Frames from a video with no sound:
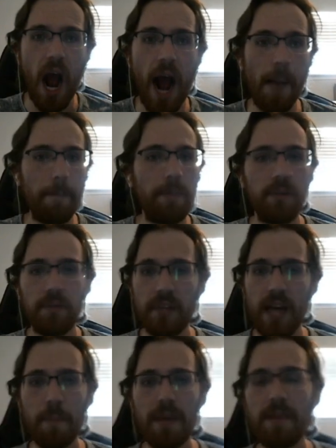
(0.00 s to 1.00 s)

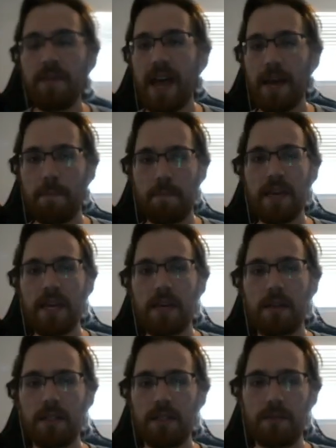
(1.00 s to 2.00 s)
I'm giving that B
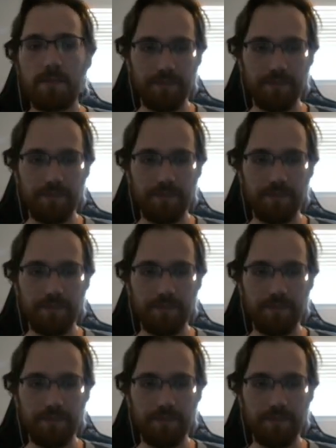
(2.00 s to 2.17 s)
because